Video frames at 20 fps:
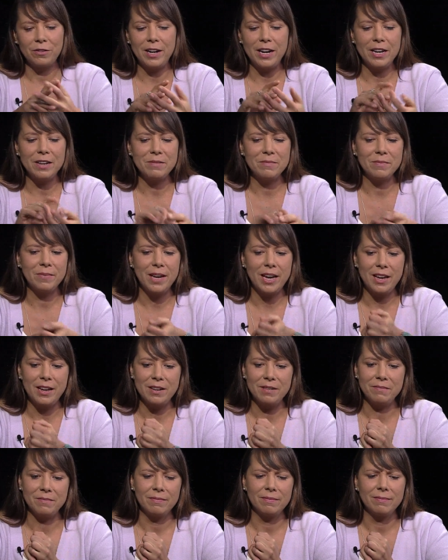
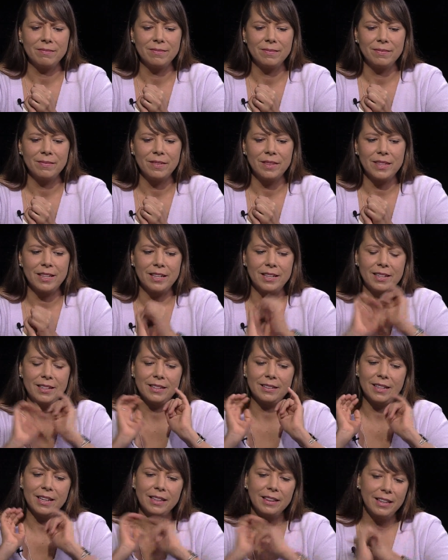From
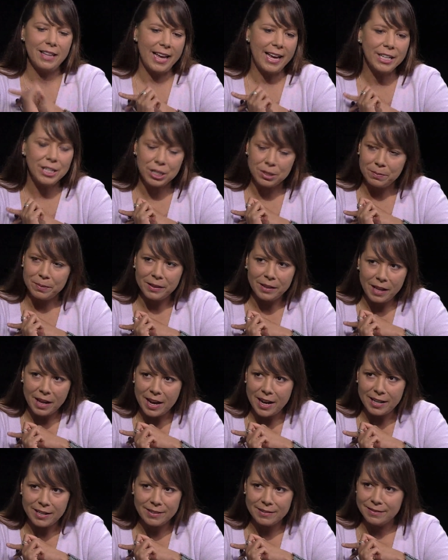the alleged
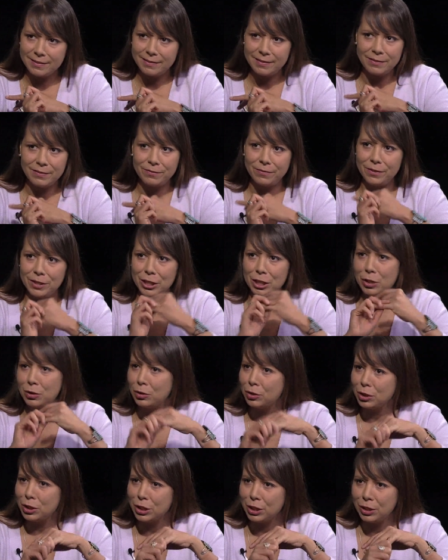plot for
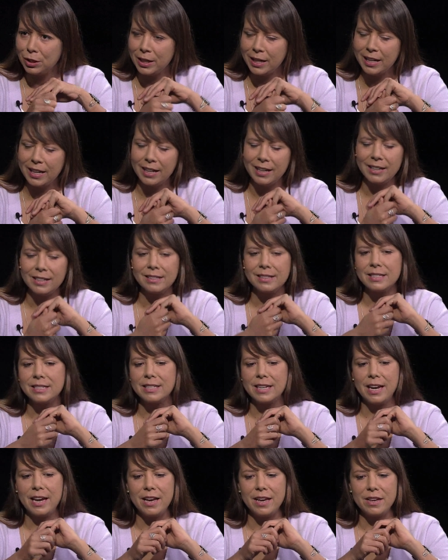school
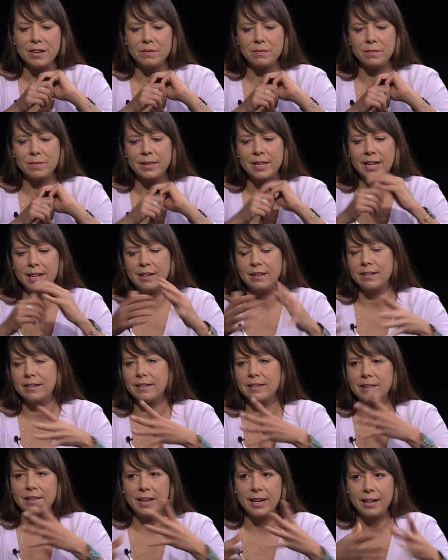shootings that
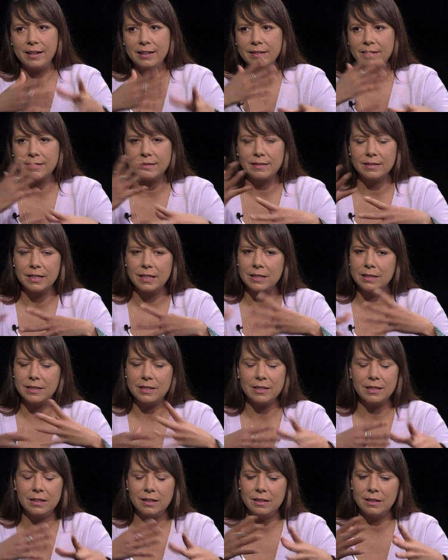is
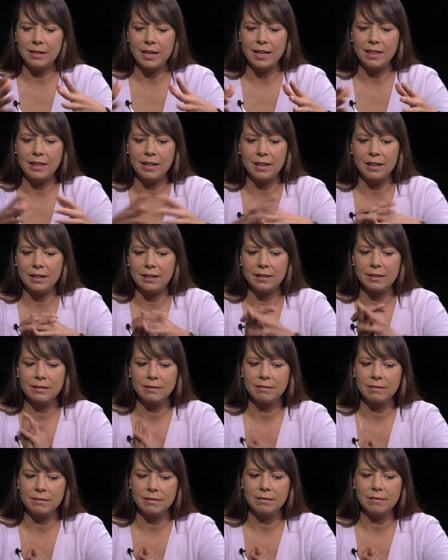still, I think,
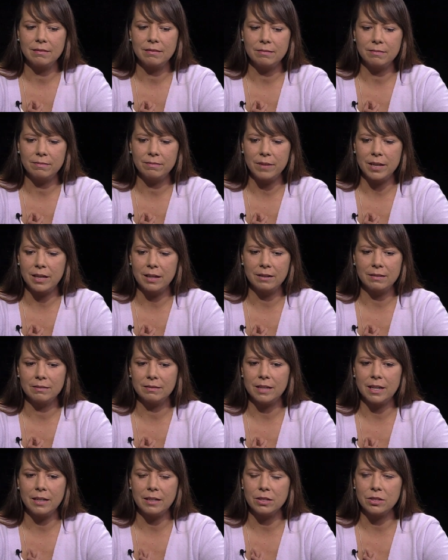being
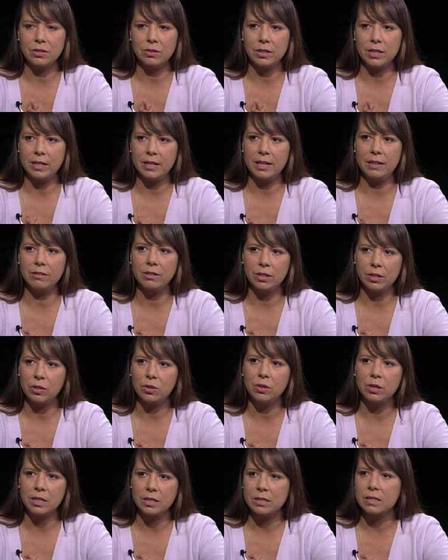kind of sorted out in the
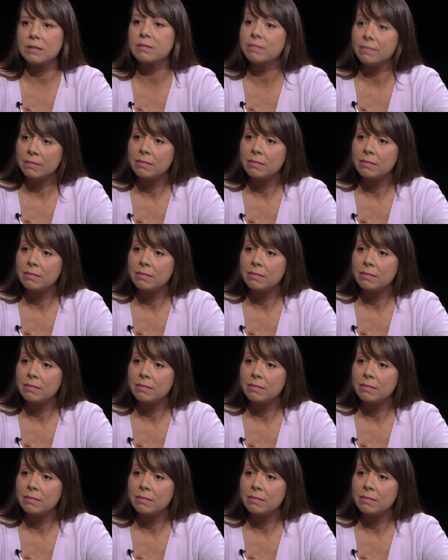courts.